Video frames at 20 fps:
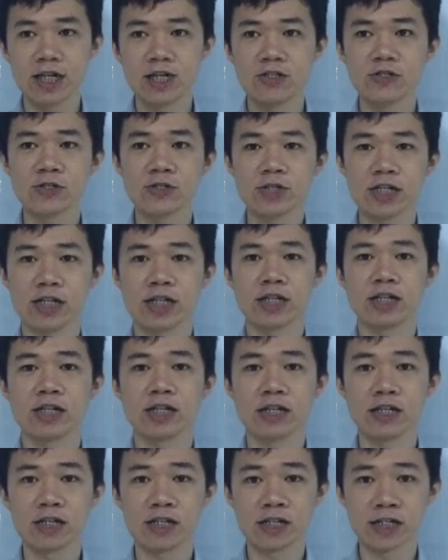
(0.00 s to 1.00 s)
you say
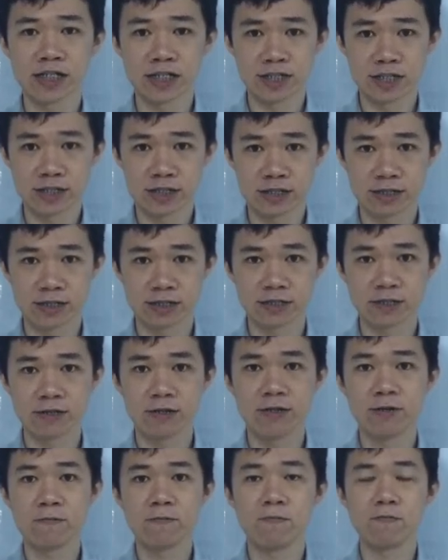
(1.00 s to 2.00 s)
learn,
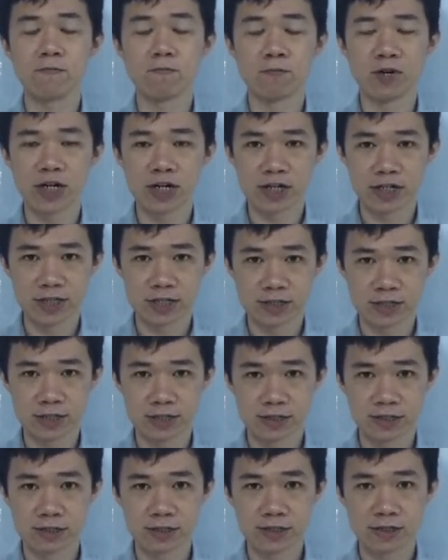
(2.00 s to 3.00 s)

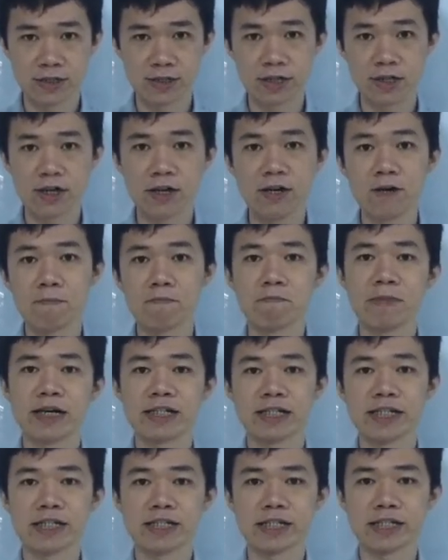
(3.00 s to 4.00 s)
burn,
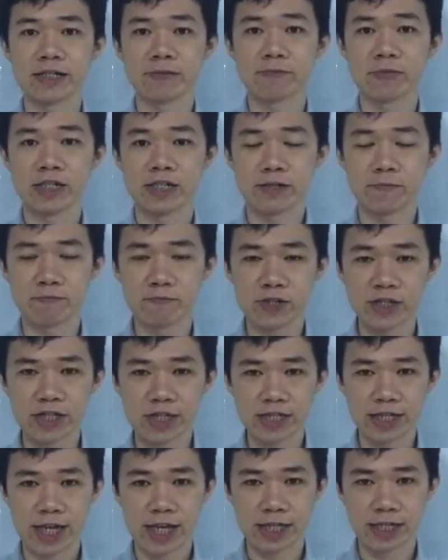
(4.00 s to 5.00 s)
but in the
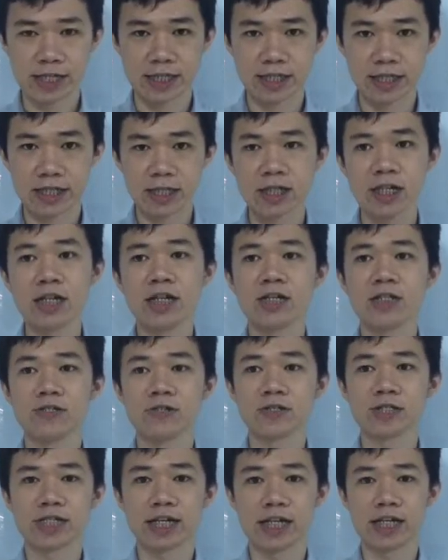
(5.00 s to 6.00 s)
British accent,
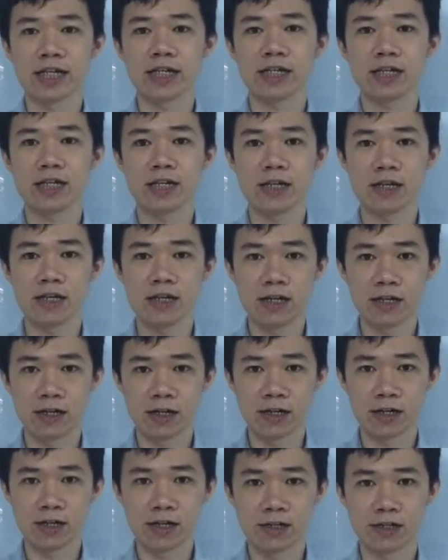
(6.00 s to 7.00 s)
you say
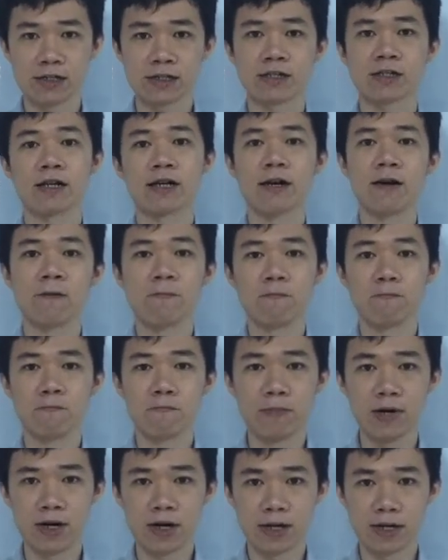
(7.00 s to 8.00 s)
learn,
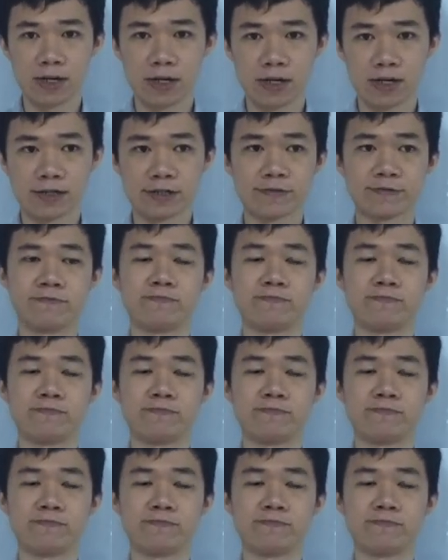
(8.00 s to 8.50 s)
burn.